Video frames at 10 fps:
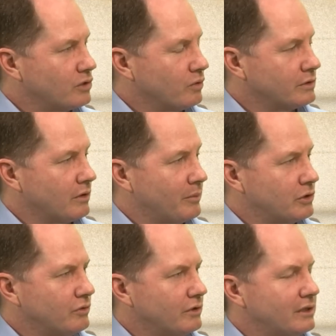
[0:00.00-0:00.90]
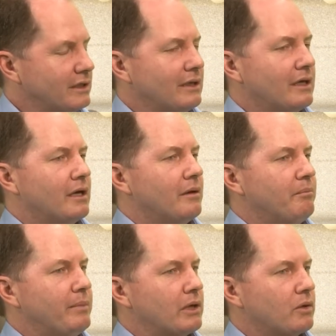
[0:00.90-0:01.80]
saw this opportunity,
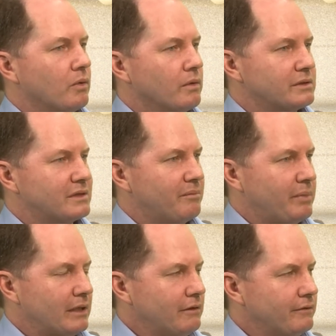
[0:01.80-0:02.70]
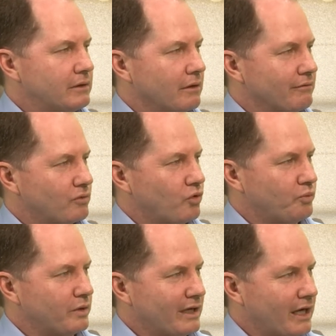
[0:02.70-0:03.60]
because the benefit of the
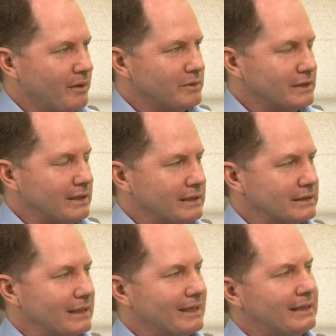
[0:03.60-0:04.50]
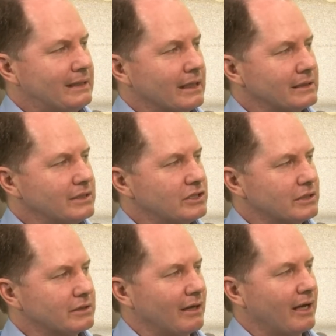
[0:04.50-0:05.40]
Corporate Games is it doesn't
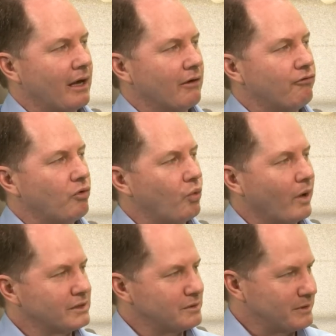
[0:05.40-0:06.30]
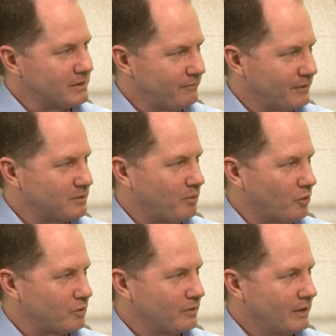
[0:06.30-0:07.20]
just allow for one specific
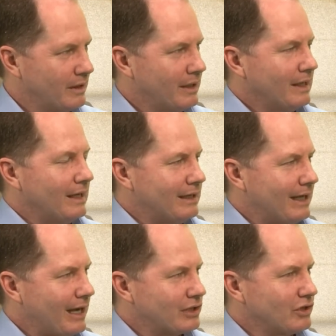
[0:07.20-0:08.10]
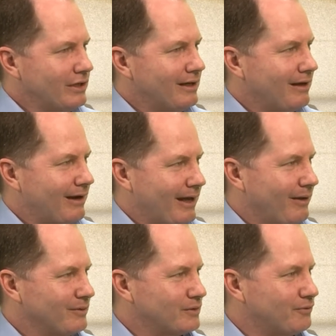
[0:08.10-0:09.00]
sport. It actually
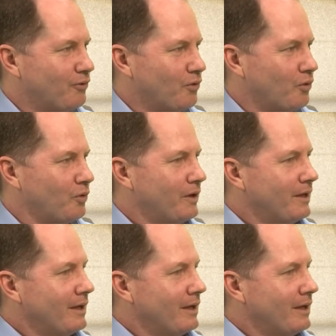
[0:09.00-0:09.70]
allows for